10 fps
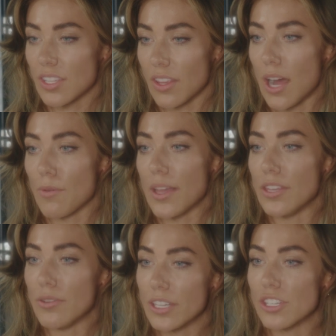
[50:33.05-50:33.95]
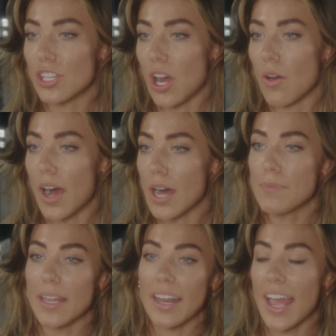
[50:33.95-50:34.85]
so that way you can show
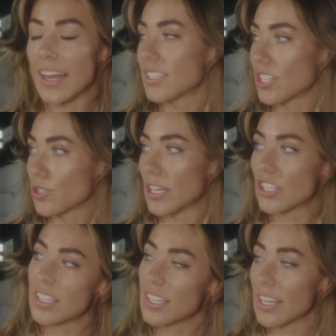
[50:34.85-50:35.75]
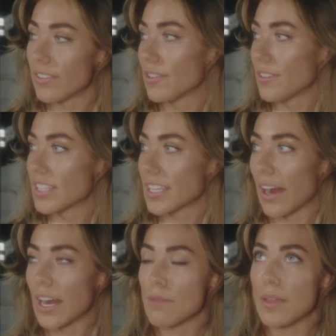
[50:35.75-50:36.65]
up in any situation, even if it's
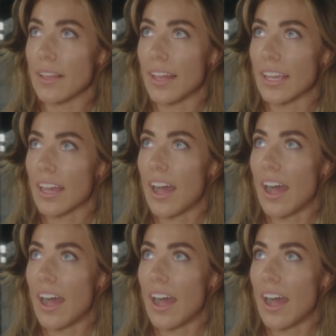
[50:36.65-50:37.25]
scary, being like,